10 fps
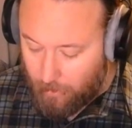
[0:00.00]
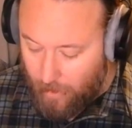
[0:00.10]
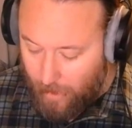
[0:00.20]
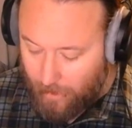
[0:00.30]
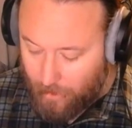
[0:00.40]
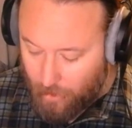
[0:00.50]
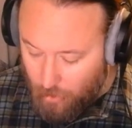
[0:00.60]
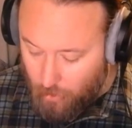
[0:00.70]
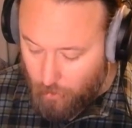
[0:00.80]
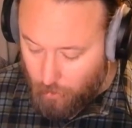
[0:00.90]
that
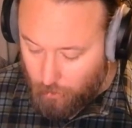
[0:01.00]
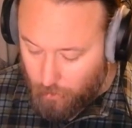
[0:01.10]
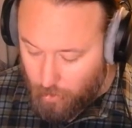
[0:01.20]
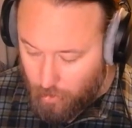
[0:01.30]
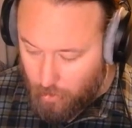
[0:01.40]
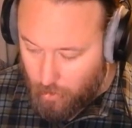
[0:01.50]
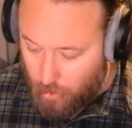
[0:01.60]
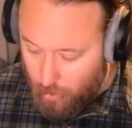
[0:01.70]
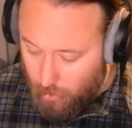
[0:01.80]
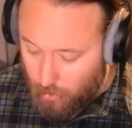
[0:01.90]
you
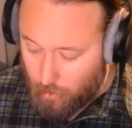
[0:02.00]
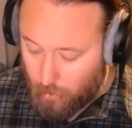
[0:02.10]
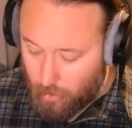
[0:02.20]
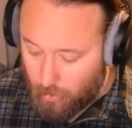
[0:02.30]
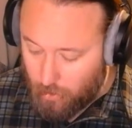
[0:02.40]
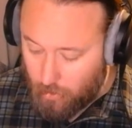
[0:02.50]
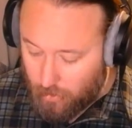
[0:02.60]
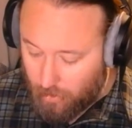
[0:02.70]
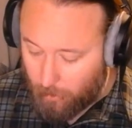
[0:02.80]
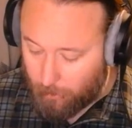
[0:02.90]
do
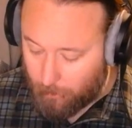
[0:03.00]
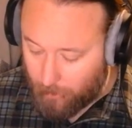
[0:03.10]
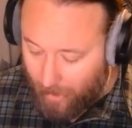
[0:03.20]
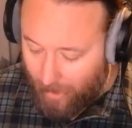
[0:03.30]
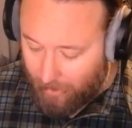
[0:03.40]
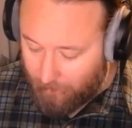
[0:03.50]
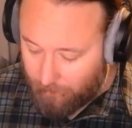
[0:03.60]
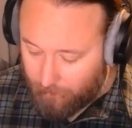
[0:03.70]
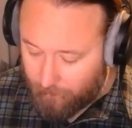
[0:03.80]
some live